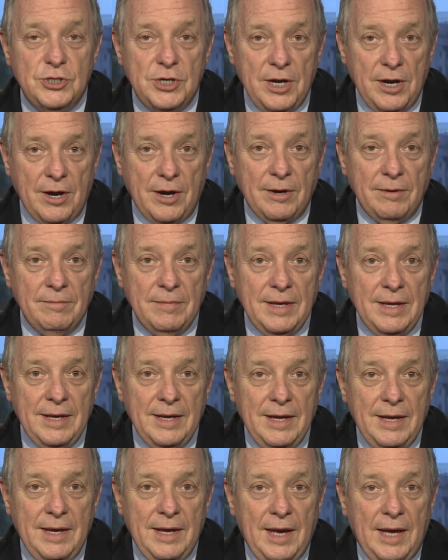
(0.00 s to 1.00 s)
year,
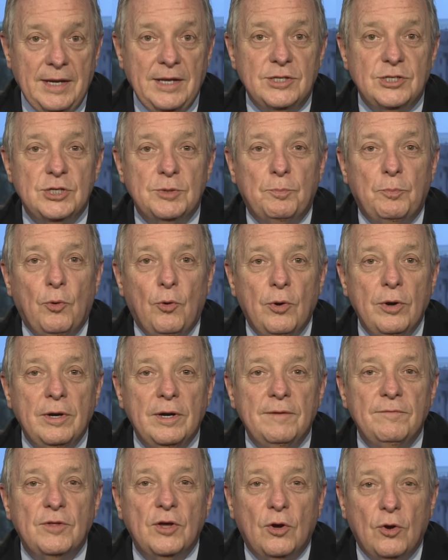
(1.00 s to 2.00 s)
and in support
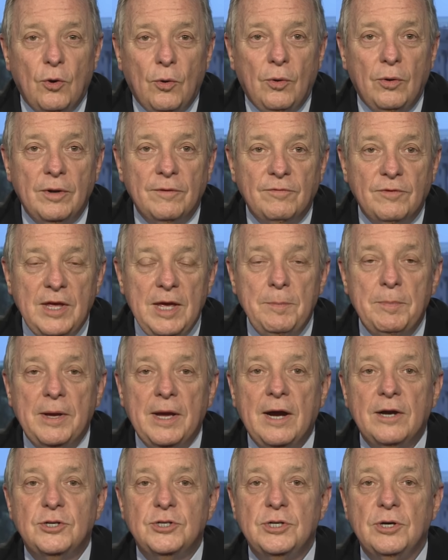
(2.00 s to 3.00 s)
of the goal of keeping
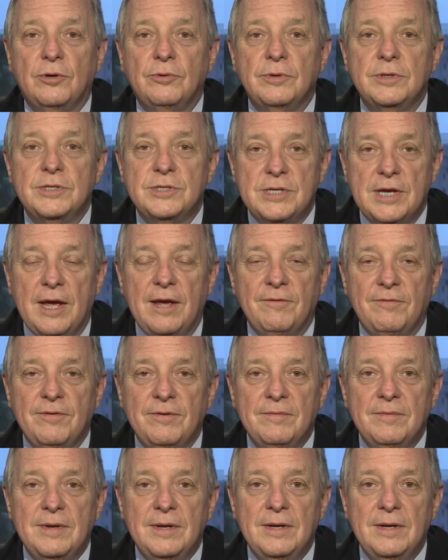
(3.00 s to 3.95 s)
our children safe.